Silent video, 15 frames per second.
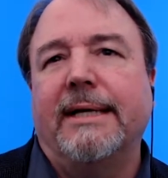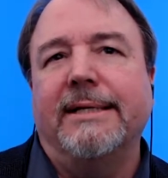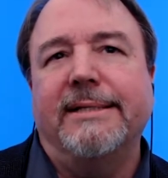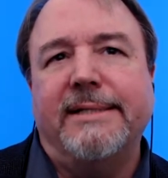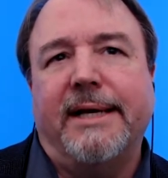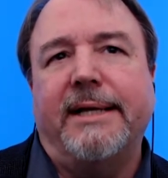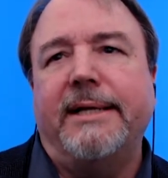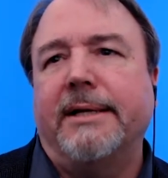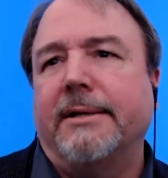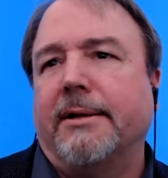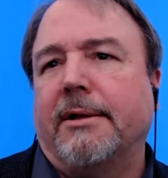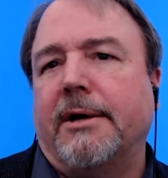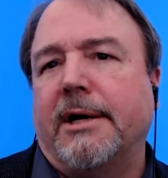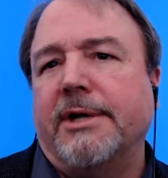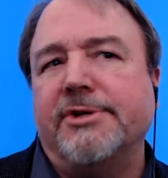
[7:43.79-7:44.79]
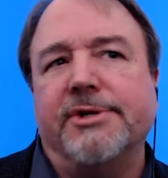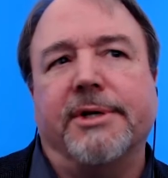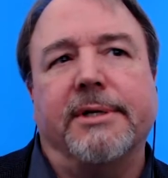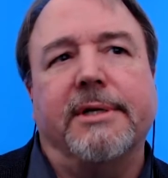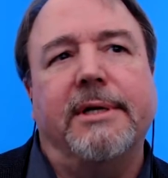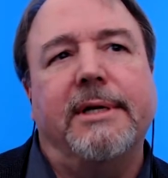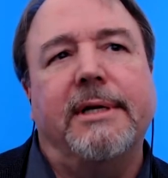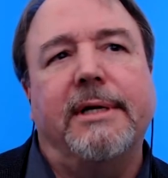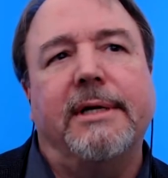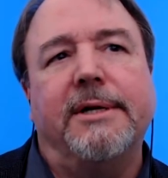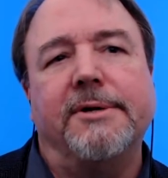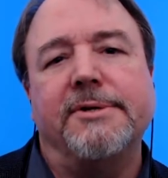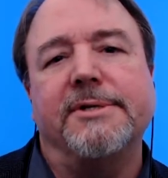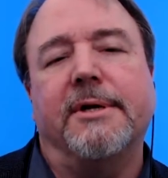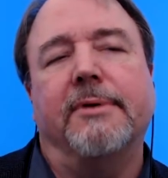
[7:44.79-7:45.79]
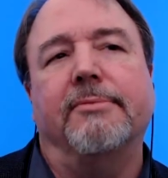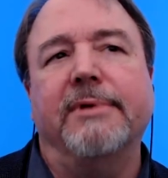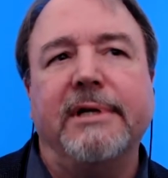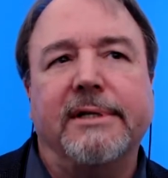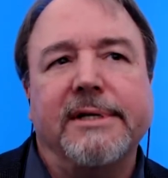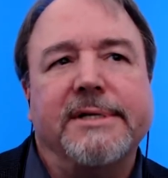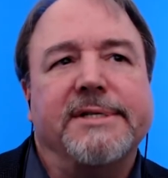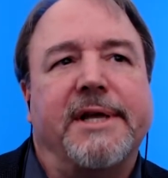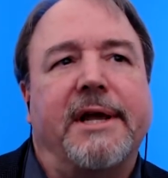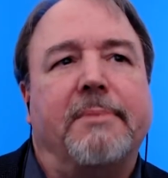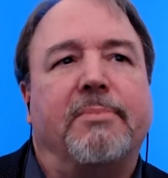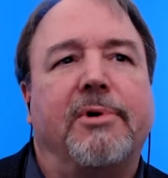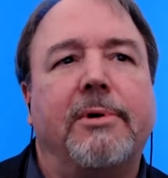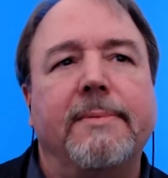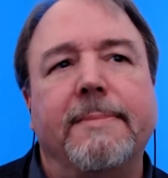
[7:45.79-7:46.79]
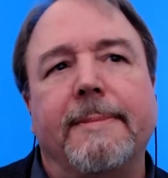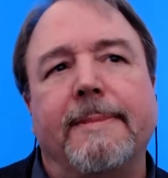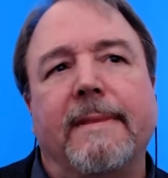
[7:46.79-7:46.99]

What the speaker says: dead-end logic. Here's a real example.